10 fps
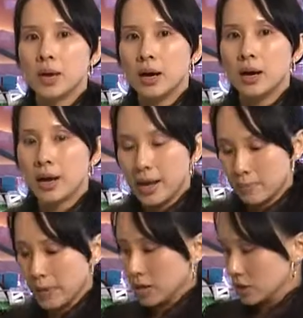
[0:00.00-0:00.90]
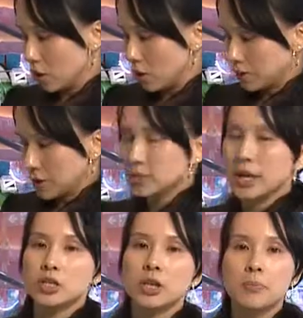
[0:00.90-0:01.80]
And because all this
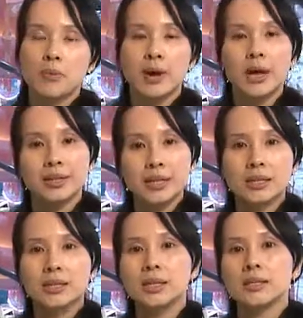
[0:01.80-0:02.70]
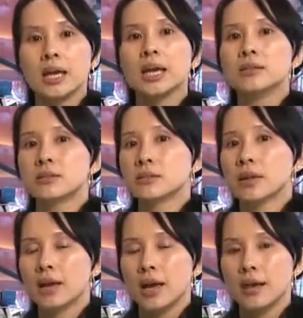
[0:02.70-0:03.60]
actually provide a nutty taste
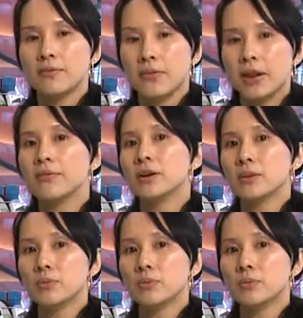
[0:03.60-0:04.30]
and flavor,